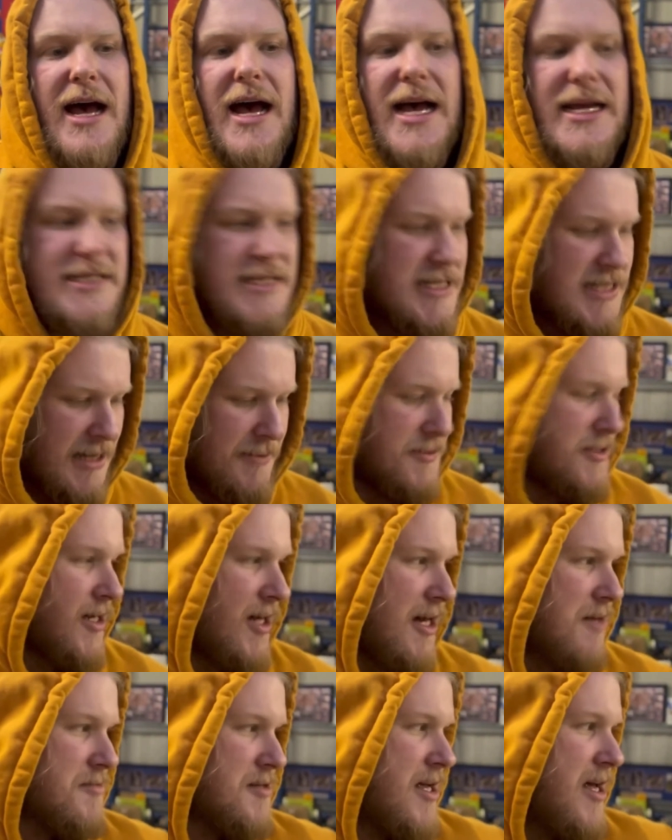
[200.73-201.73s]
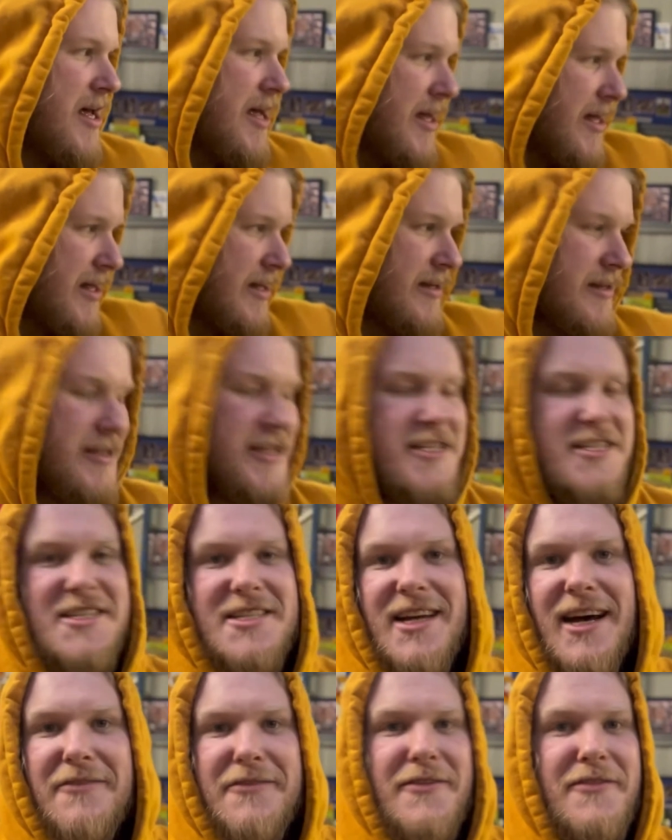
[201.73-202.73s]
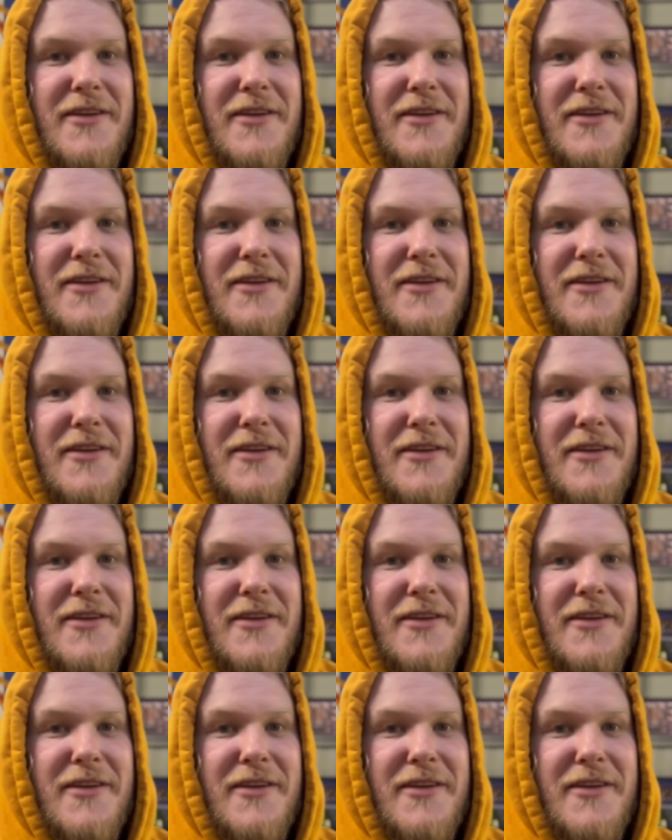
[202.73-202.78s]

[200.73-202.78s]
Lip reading: Sometimes this stuff,